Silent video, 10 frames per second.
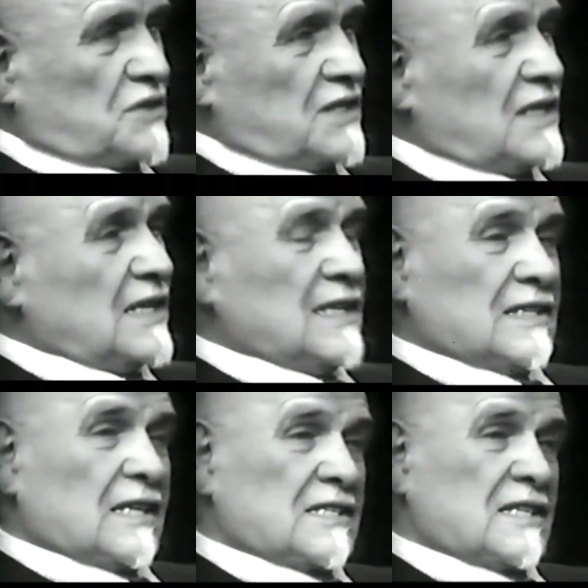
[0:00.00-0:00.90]
you see
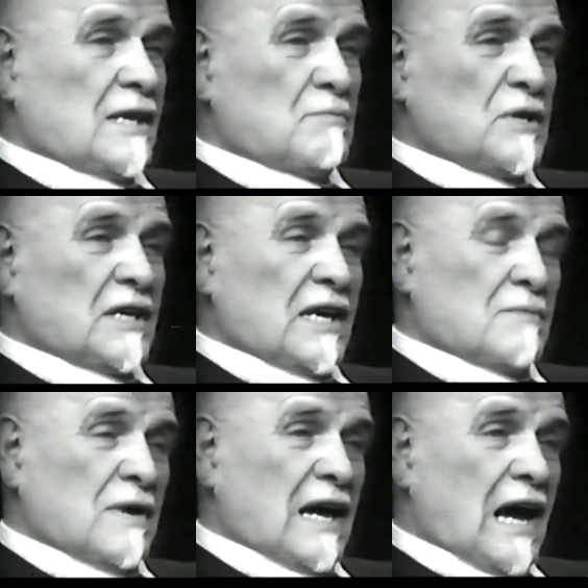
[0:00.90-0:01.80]
that they
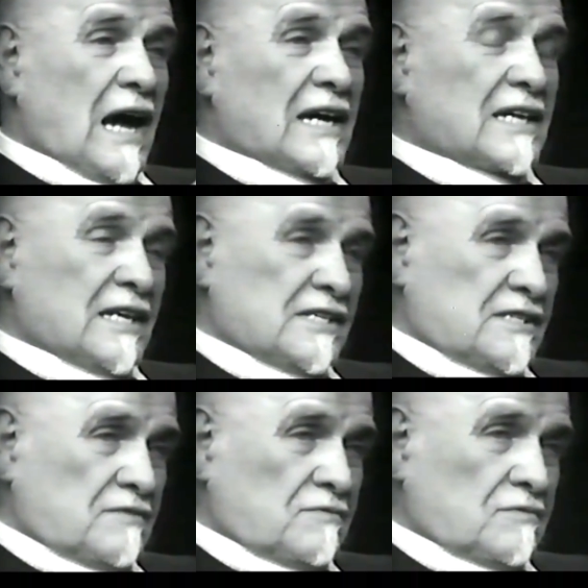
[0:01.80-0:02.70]
became
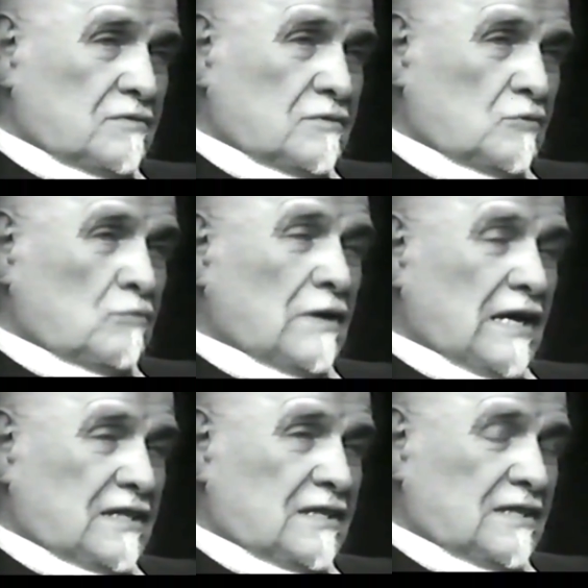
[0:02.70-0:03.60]
aggressive
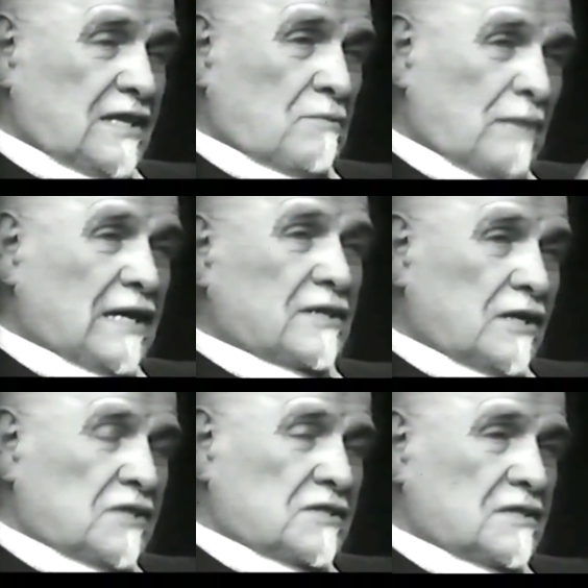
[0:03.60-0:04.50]
toward their
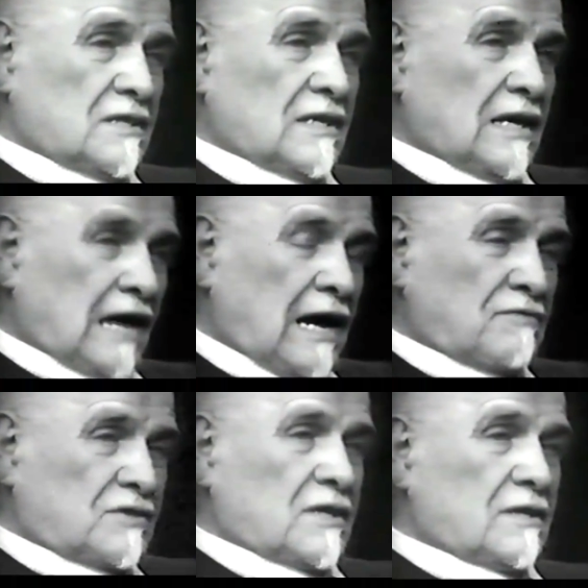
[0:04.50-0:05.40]
partners
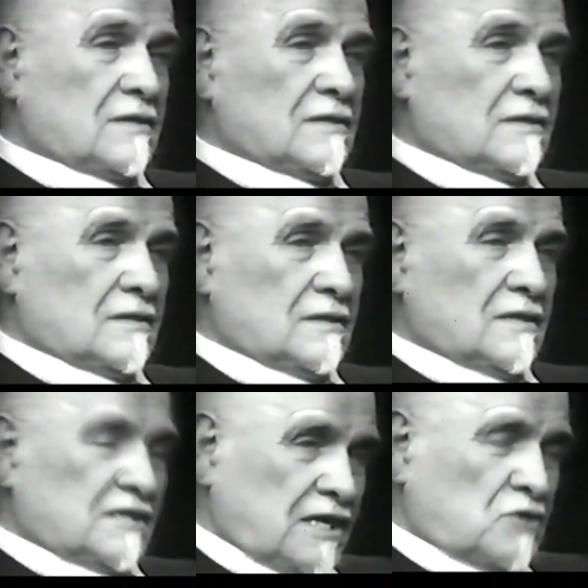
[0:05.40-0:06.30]
after
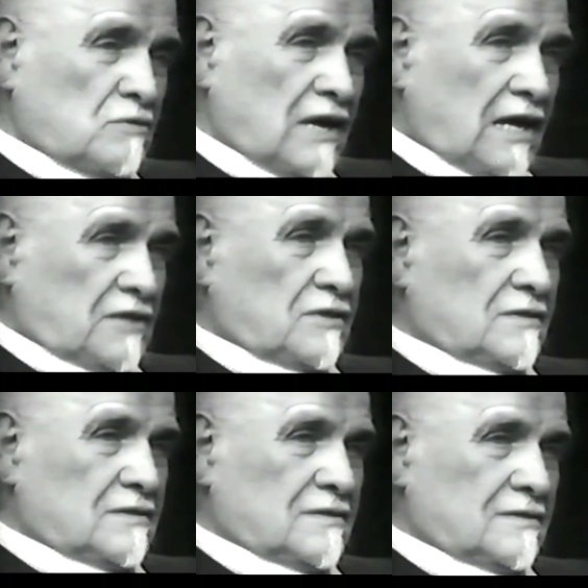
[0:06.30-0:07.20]
sexual act,
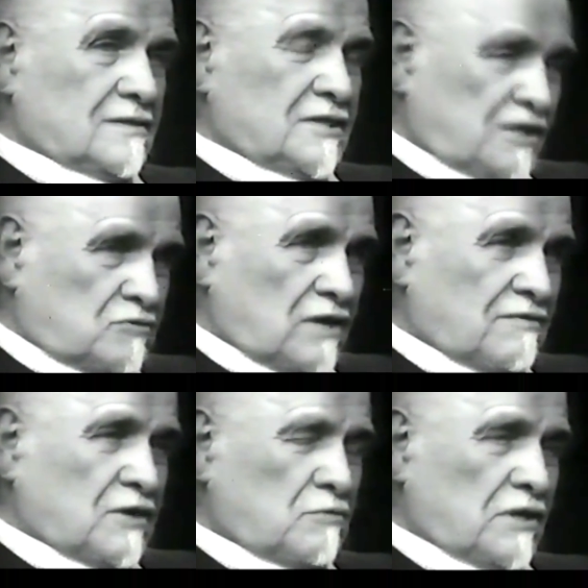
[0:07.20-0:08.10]

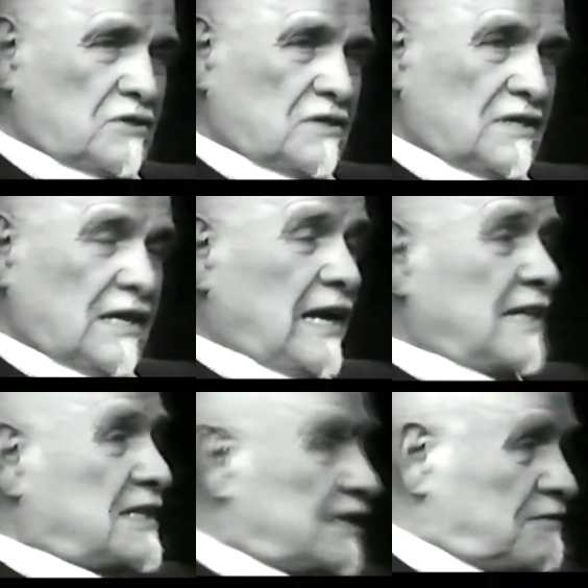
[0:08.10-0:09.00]
sexual evacuation.
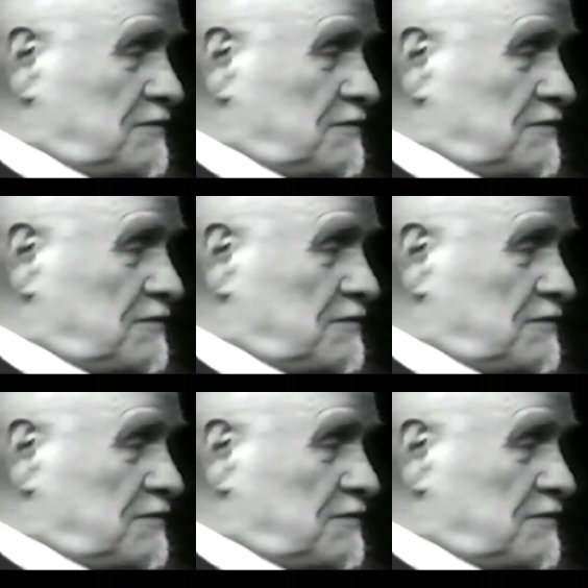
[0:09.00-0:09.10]
And